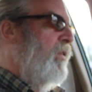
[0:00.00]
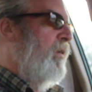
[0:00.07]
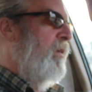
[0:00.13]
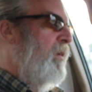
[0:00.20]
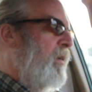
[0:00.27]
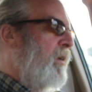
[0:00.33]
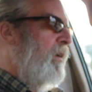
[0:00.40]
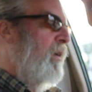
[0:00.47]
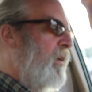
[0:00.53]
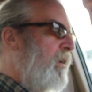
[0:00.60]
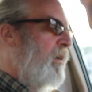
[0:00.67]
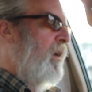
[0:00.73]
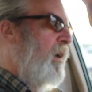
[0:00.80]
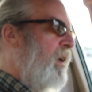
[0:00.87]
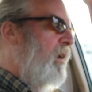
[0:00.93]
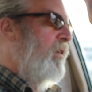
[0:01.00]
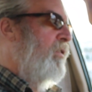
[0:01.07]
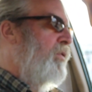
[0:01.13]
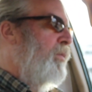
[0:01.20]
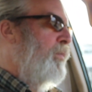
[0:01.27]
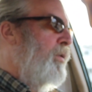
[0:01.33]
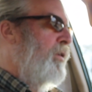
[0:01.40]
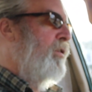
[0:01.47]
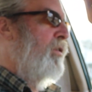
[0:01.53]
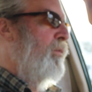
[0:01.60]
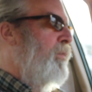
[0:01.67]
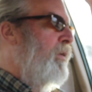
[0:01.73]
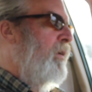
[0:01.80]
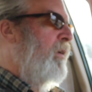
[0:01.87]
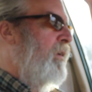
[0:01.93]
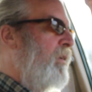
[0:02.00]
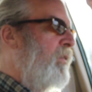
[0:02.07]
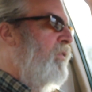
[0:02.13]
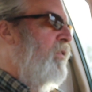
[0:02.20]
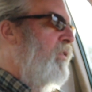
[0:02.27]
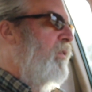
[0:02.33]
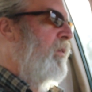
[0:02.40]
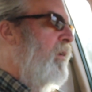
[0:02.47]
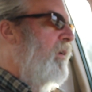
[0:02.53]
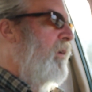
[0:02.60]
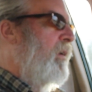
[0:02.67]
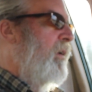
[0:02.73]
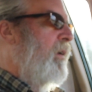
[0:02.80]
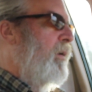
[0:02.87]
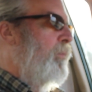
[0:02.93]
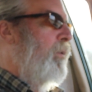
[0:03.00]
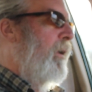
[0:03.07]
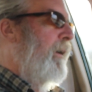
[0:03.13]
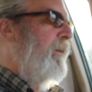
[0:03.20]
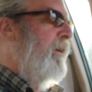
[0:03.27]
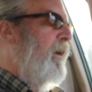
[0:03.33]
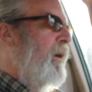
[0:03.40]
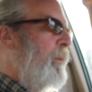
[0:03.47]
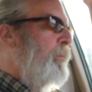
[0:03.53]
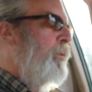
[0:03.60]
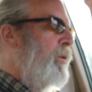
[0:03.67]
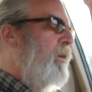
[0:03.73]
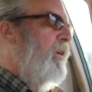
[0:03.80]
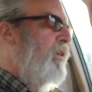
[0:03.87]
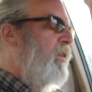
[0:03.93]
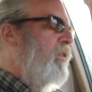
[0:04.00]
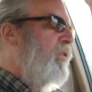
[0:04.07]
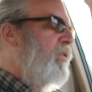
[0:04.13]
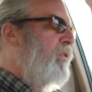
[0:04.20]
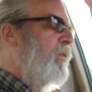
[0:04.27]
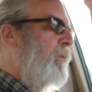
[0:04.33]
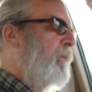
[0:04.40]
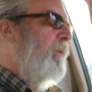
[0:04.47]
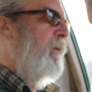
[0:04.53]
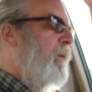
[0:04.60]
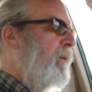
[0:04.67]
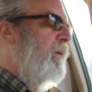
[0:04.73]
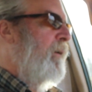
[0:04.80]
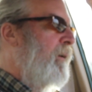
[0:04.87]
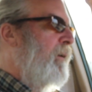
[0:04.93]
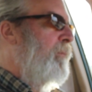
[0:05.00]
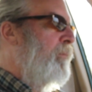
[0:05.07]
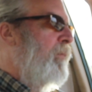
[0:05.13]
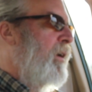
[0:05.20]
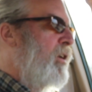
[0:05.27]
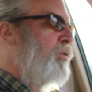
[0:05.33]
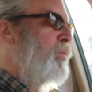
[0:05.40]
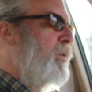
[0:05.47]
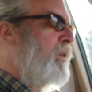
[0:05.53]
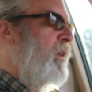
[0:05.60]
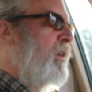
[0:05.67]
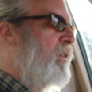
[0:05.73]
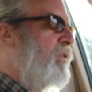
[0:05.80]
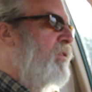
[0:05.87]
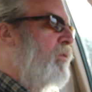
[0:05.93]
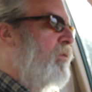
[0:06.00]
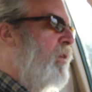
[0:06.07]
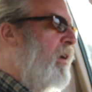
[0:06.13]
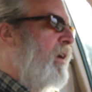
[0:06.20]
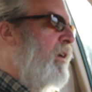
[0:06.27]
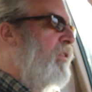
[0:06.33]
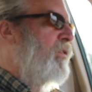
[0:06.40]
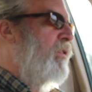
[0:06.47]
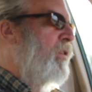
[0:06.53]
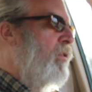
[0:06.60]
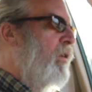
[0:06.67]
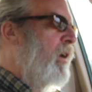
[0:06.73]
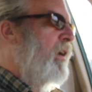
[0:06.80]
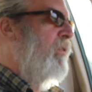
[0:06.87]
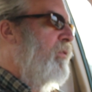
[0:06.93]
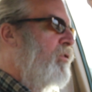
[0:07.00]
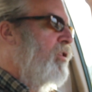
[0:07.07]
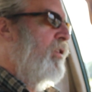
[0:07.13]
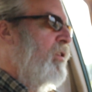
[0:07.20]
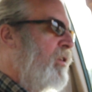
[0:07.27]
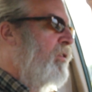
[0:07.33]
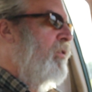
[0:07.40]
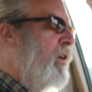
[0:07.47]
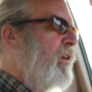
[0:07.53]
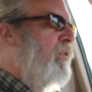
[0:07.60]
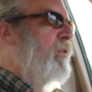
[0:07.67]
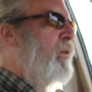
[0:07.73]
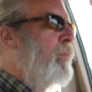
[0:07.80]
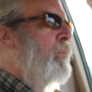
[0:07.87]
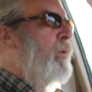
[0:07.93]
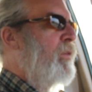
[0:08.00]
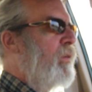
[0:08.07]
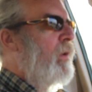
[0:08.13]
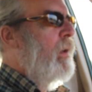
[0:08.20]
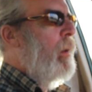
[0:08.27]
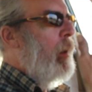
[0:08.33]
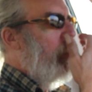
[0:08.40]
and they had collards, and pinto beans, and black-eyed peas, and they had mashed potatoes and rice, and gravy, chicken gravy, and bit,